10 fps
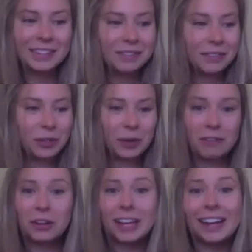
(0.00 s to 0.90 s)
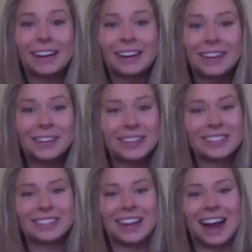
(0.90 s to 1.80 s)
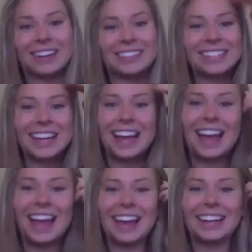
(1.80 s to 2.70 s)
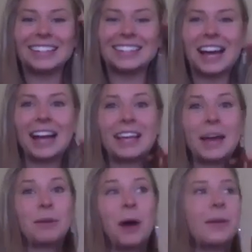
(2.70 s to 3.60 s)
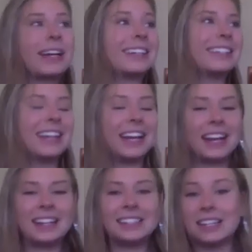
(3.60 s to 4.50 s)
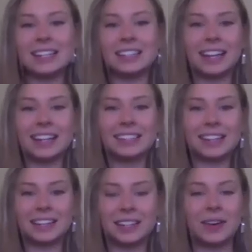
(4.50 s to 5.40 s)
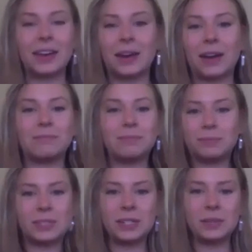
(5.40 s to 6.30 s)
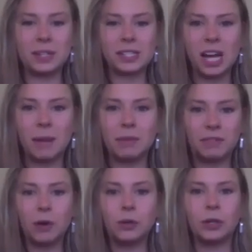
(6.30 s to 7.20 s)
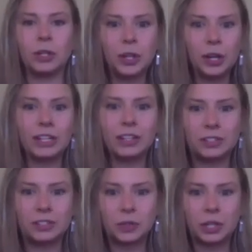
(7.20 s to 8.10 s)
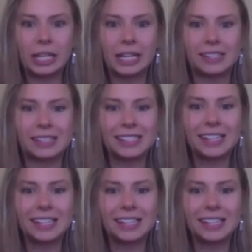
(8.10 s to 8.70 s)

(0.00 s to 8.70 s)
for whoever to hear who was around. And I kept going, and I didn't let it, like, like, I didn't want to stop. It felt good to release.